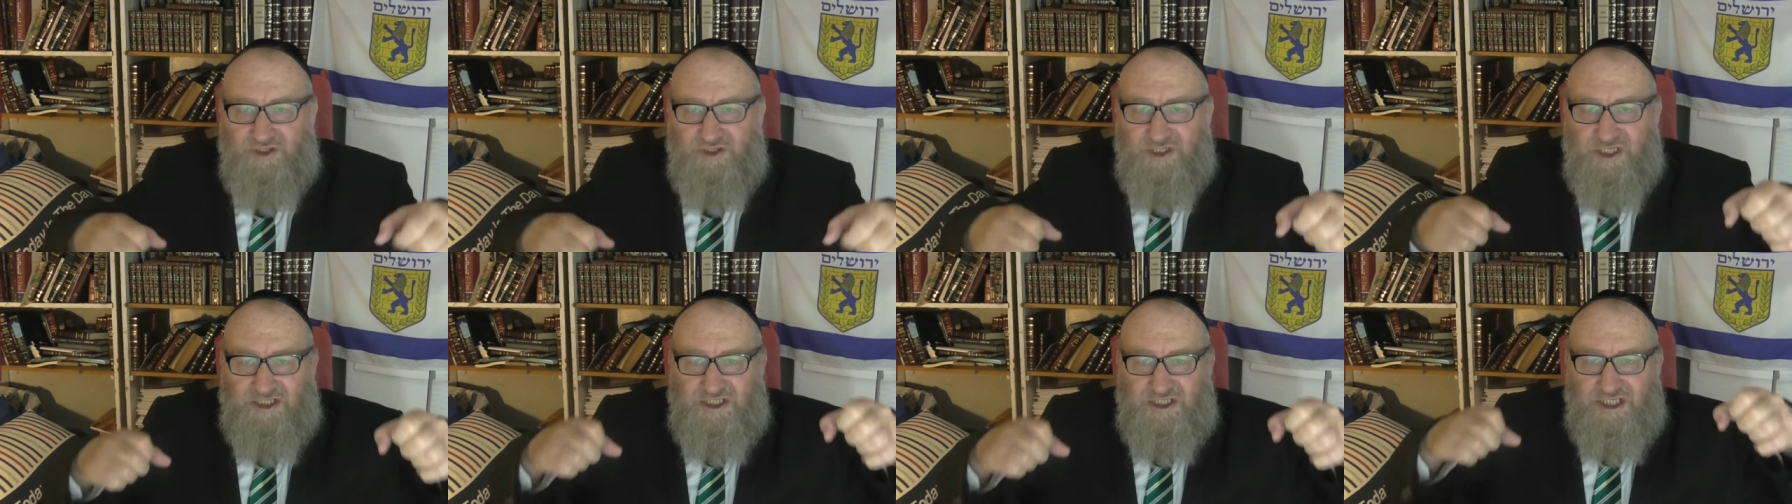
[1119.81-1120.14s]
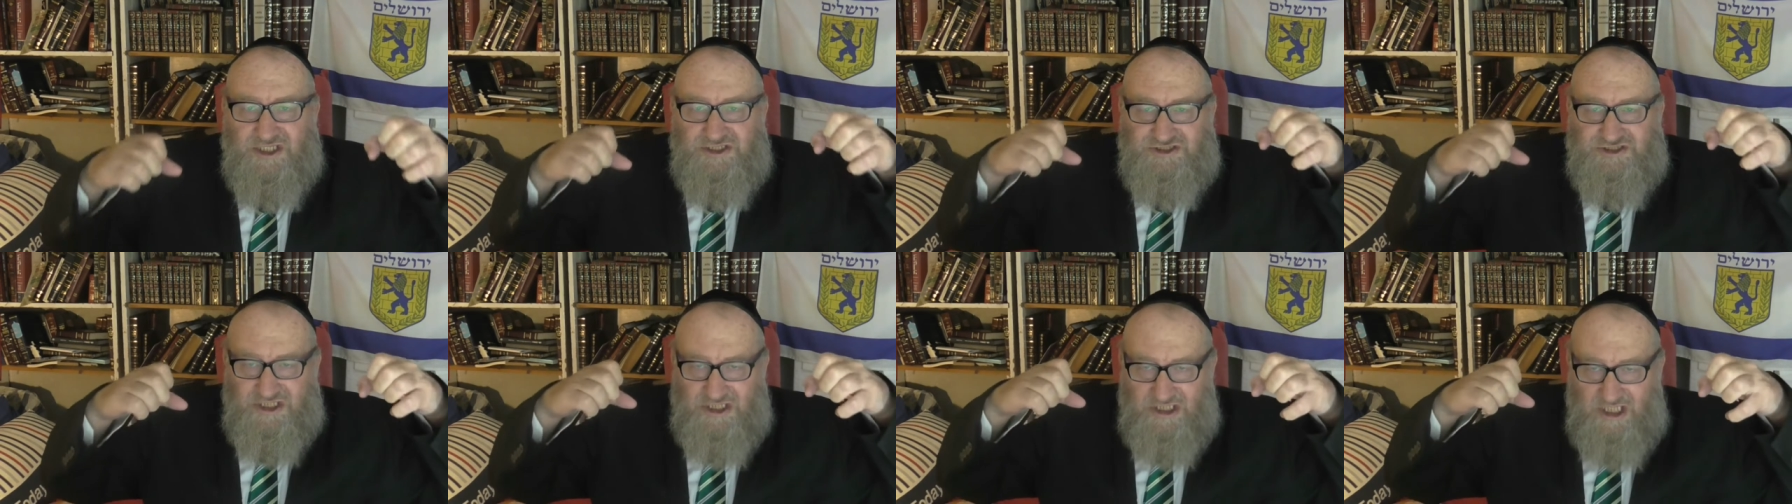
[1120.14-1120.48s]
that it
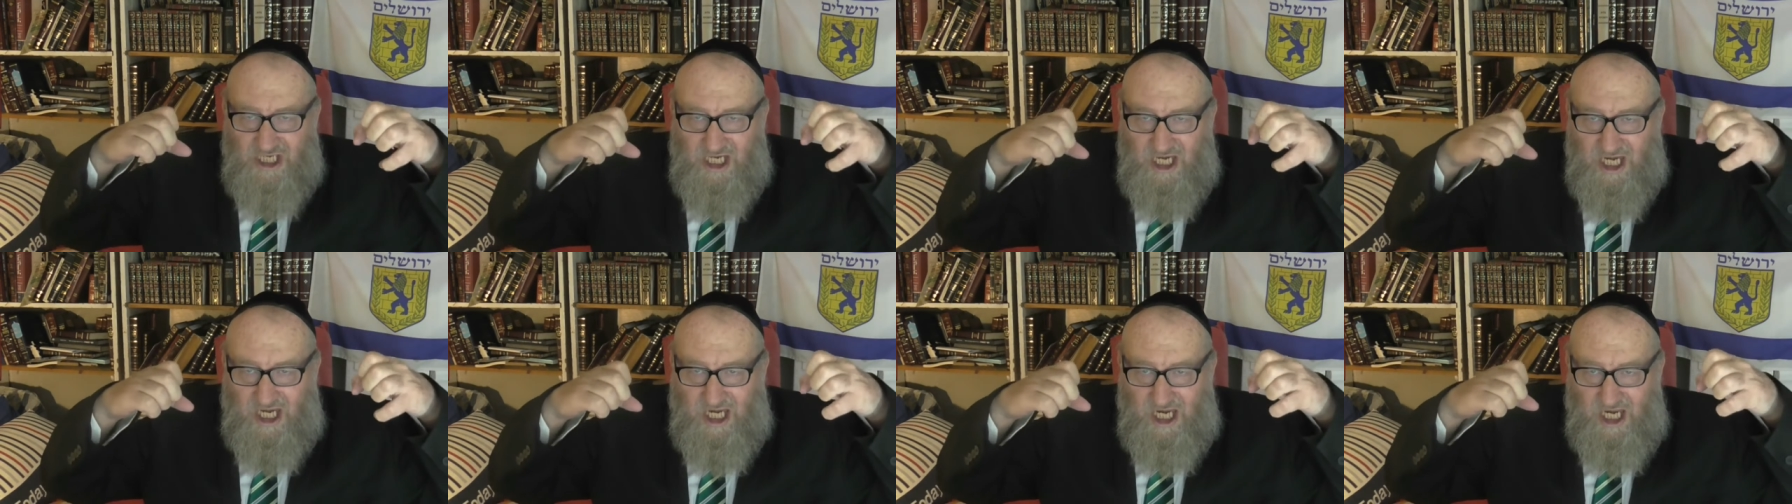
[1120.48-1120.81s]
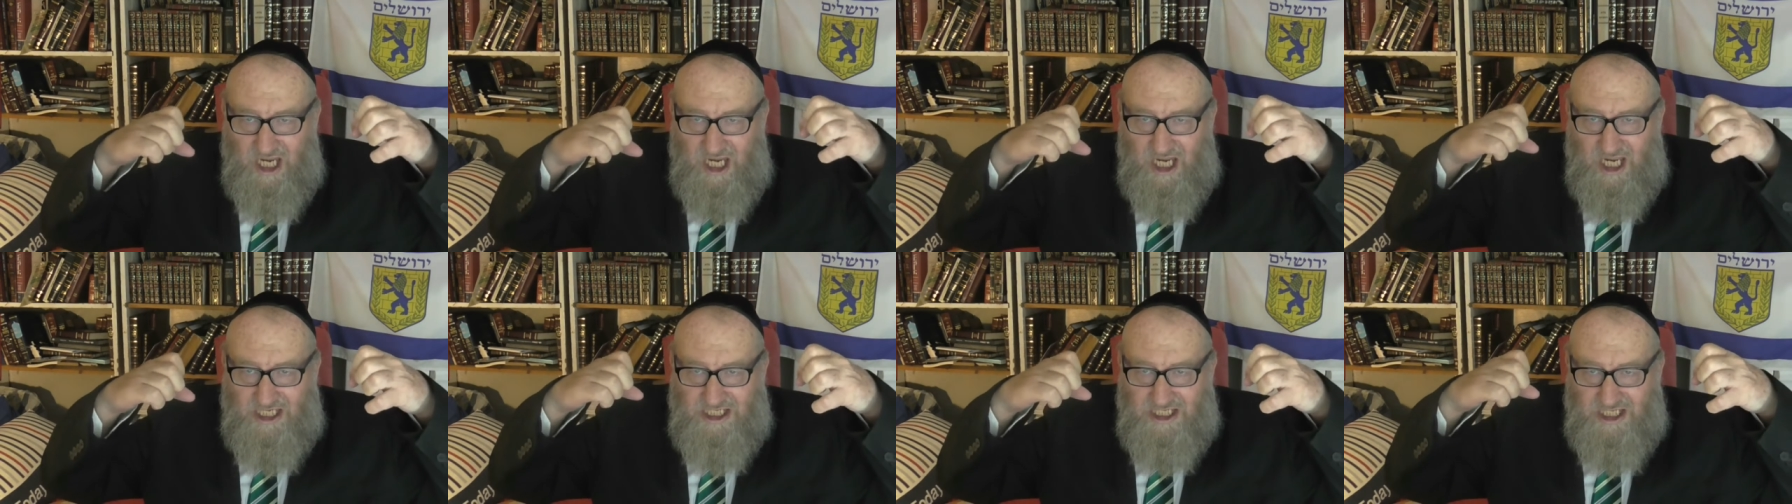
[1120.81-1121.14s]
is
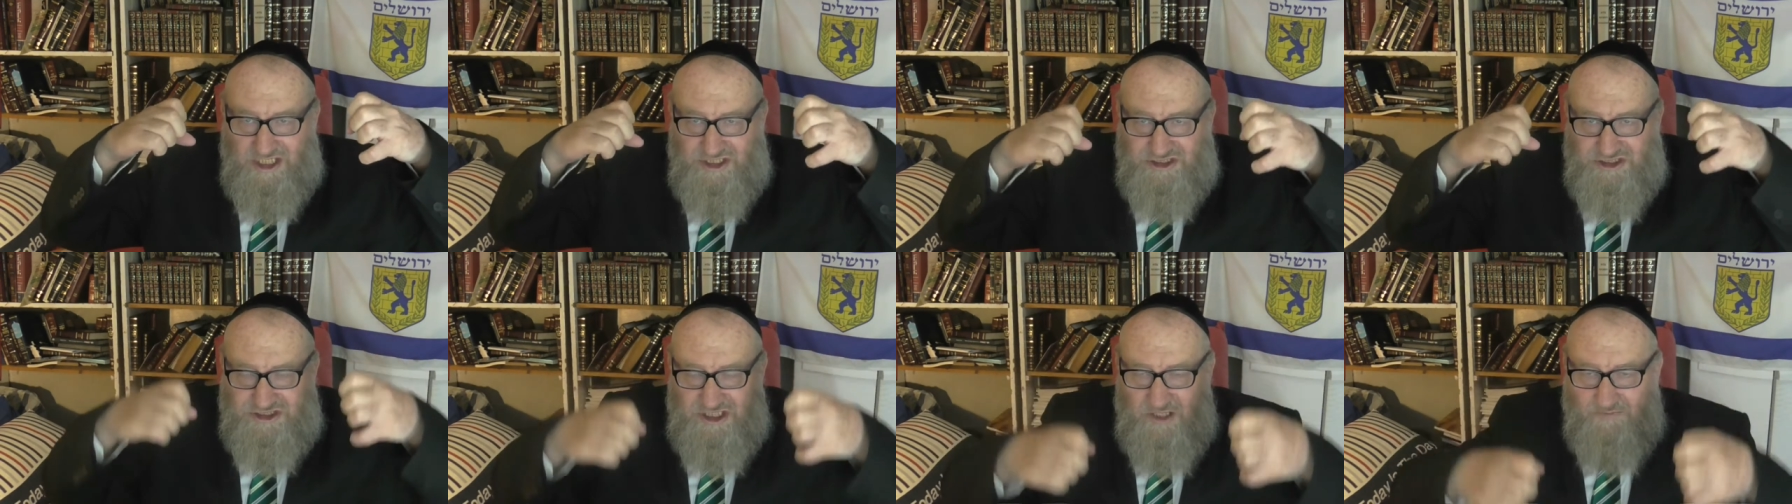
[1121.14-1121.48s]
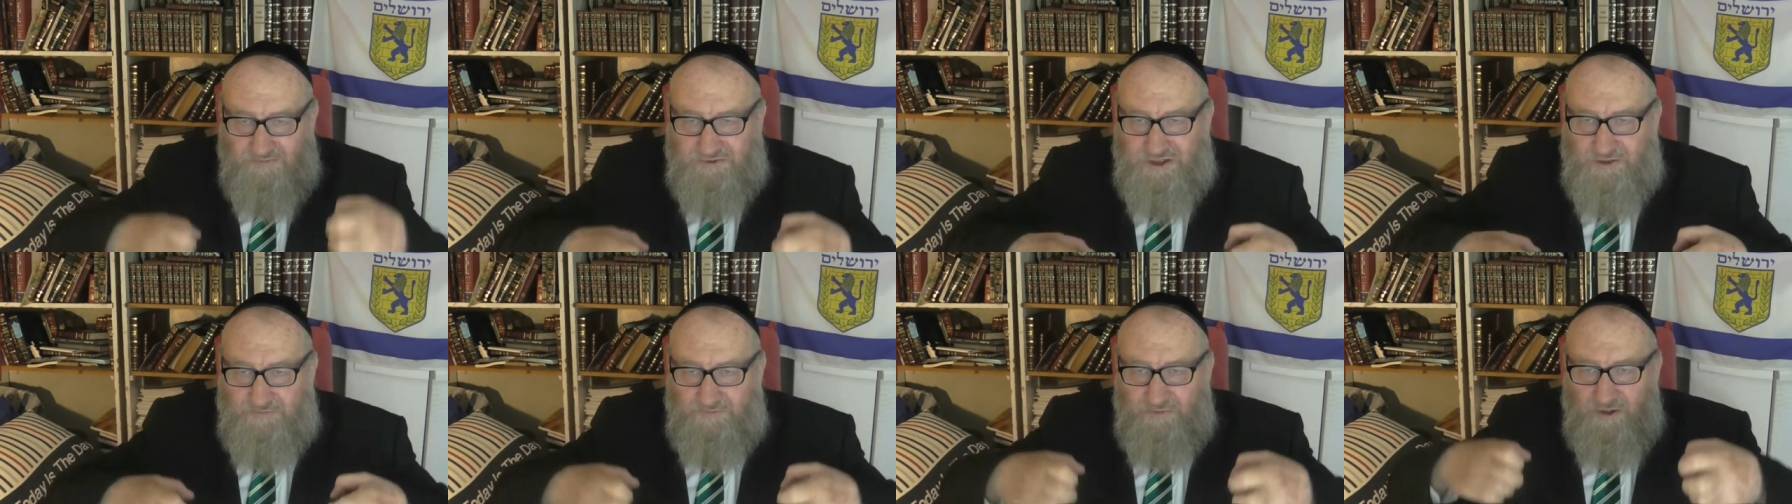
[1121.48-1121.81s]
an
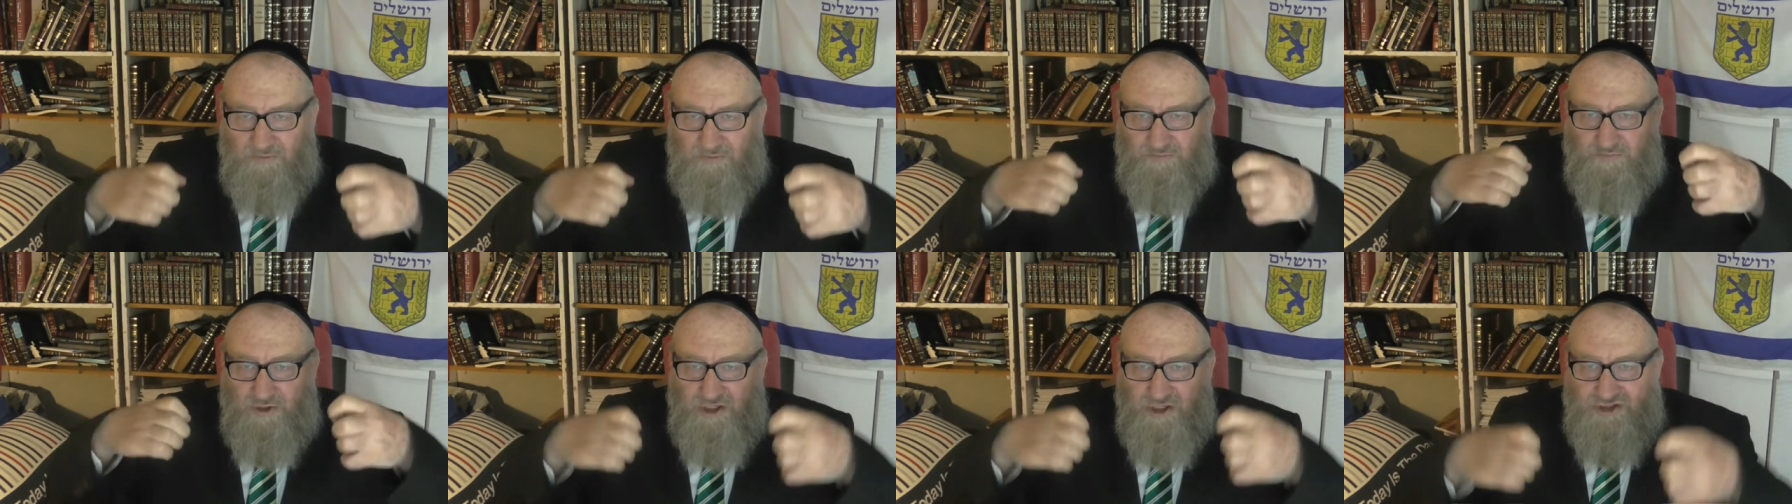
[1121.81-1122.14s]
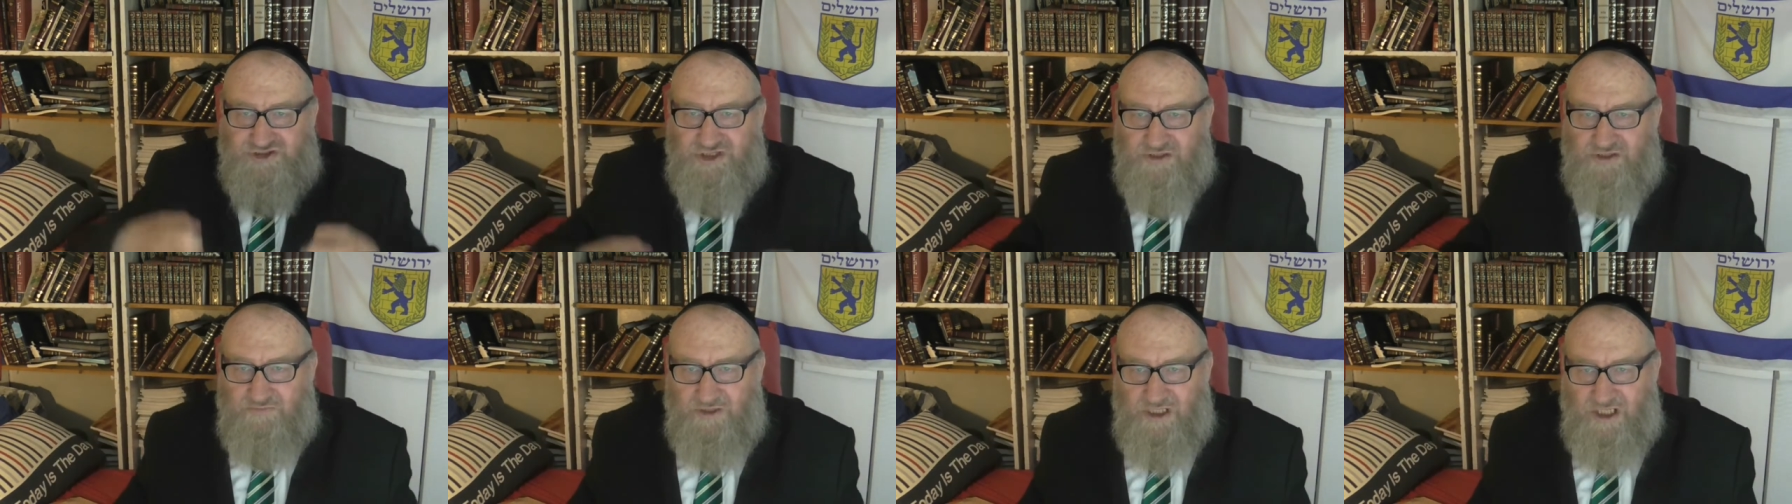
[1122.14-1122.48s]
acceptable
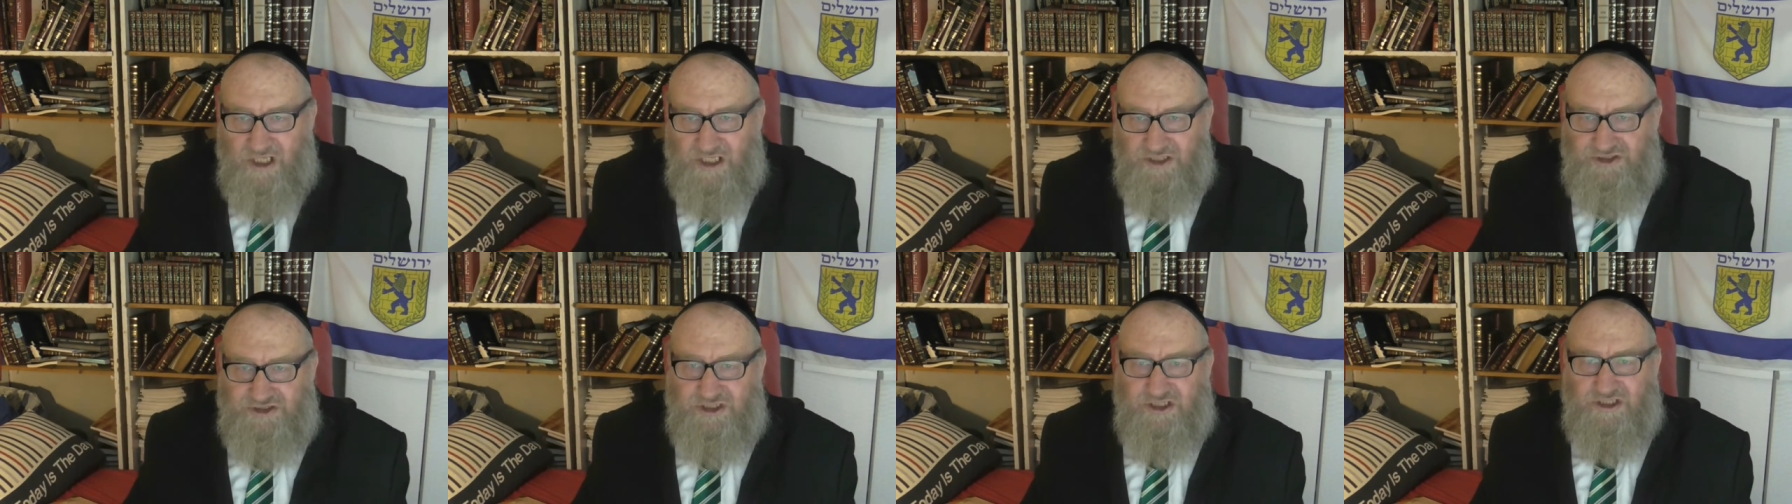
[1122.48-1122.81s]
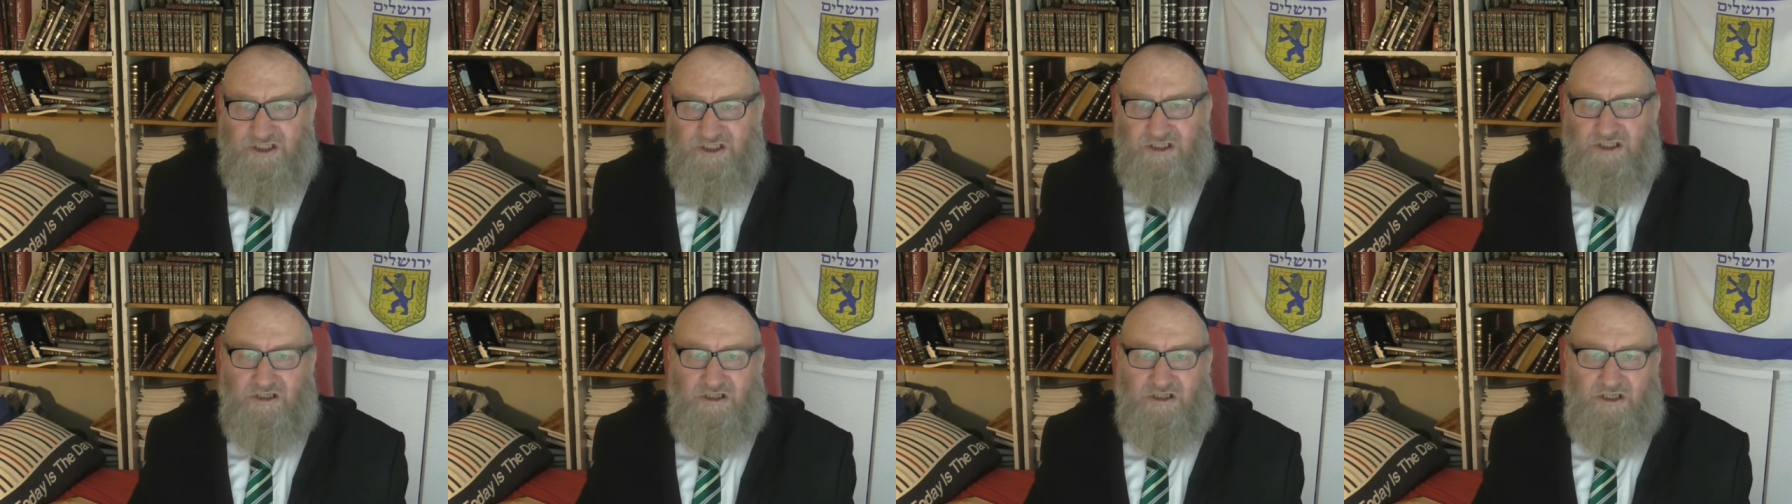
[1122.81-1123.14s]

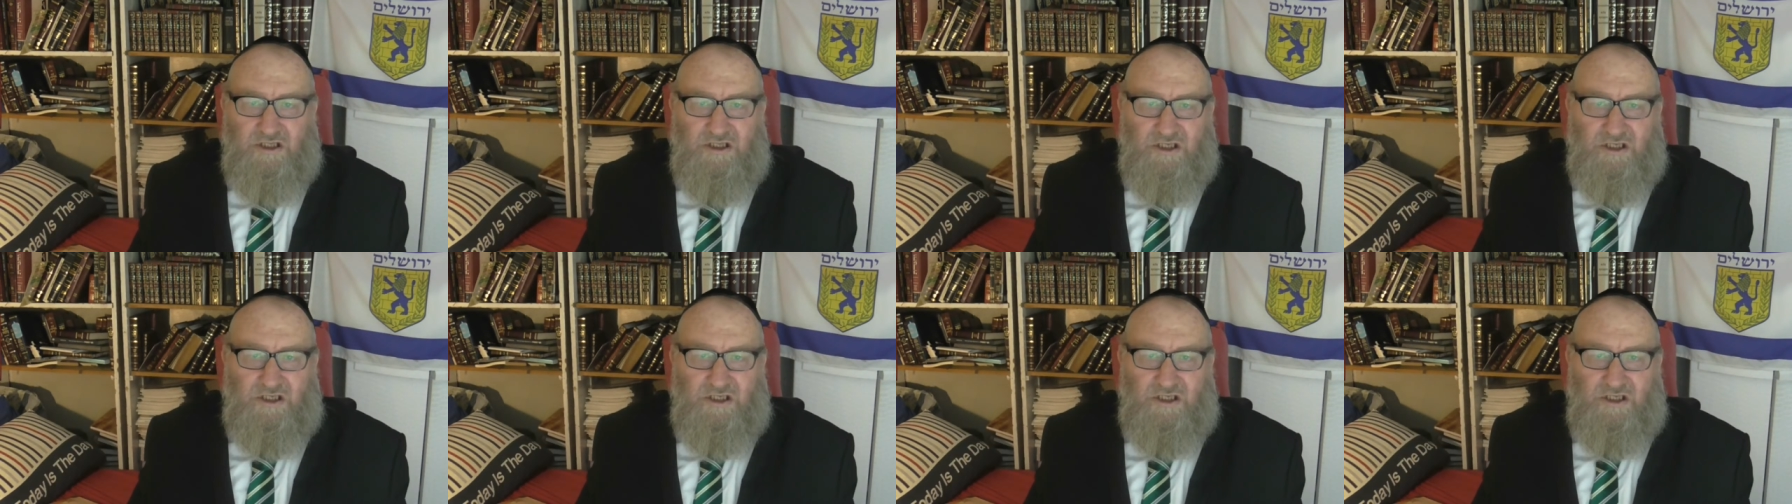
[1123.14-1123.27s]
possibility.